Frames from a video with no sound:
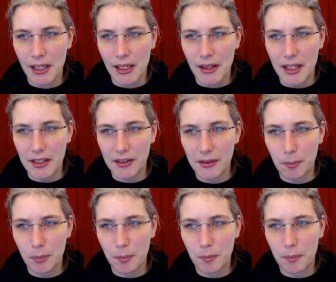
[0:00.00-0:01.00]
this
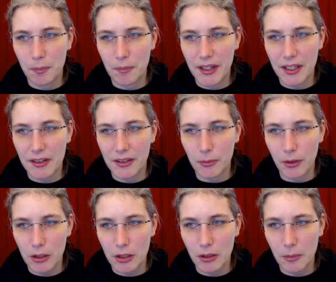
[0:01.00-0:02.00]
this
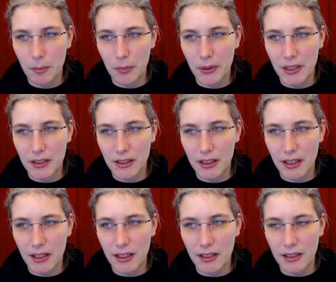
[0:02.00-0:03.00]
virtual
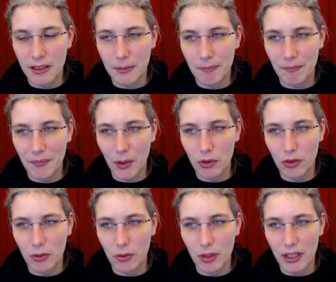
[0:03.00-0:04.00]
printer um,
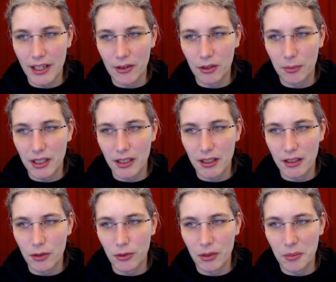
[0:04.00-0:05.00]
also allows me
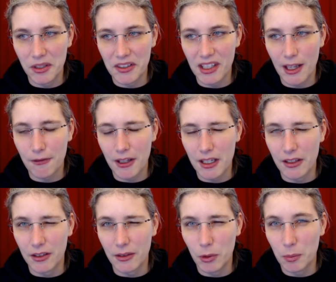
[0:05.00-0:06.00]
to simulate stuff that
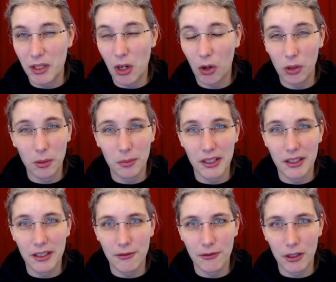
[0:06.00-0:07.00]
is would be horribly
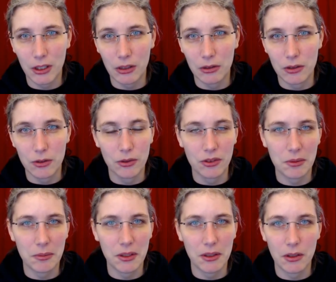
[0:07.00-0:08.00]
difficult to
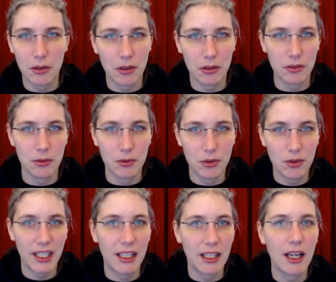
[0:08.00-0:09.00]
simulate uh, or, to
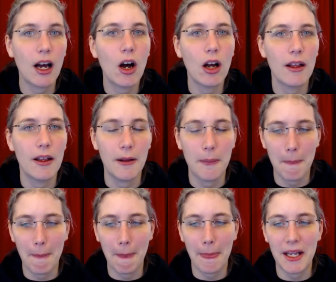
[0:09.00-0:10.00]
trigger
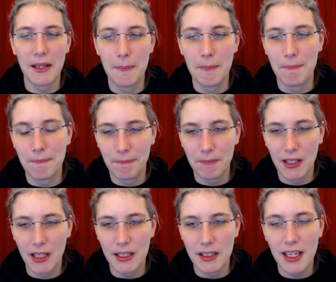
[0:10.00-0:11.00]
um, um,
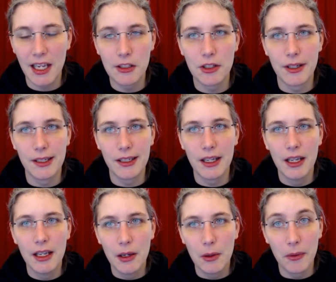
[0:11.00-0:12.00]
intentionally
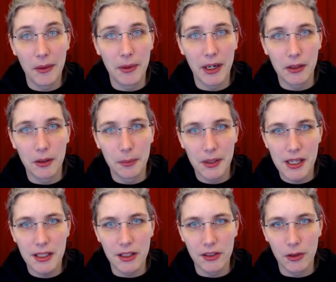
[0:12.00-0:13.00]
with a regular
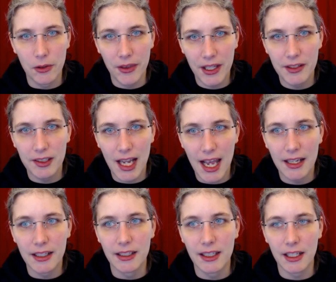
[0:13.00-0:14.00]
printer. So things like
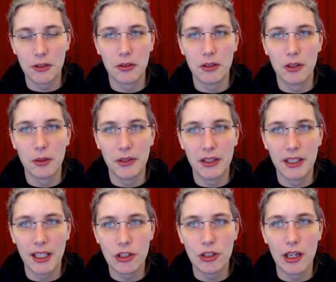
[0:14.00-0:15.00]
an actual
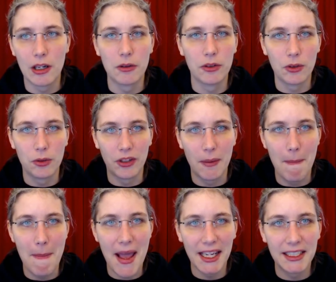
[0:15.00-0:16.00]
communication error, so some
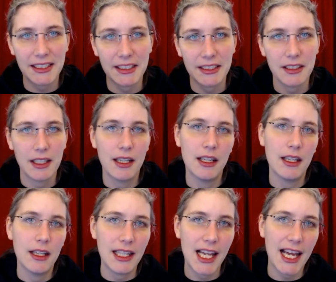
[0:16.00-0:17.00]
mangled
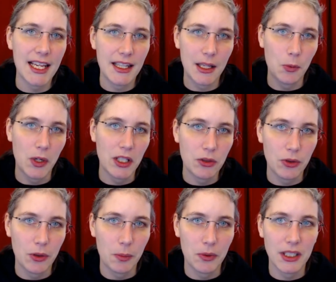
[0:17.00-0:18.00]
line that went to
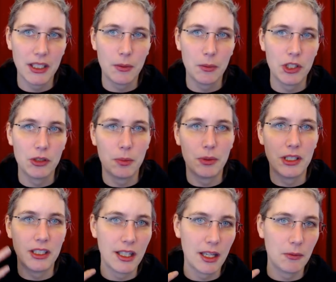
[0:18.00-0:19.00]
the printer, which the
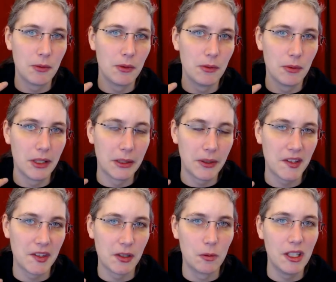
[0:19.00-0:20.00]
printer then re
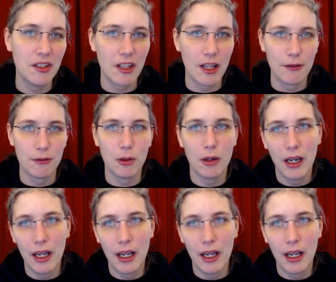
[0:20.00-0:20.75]
requests a resend for.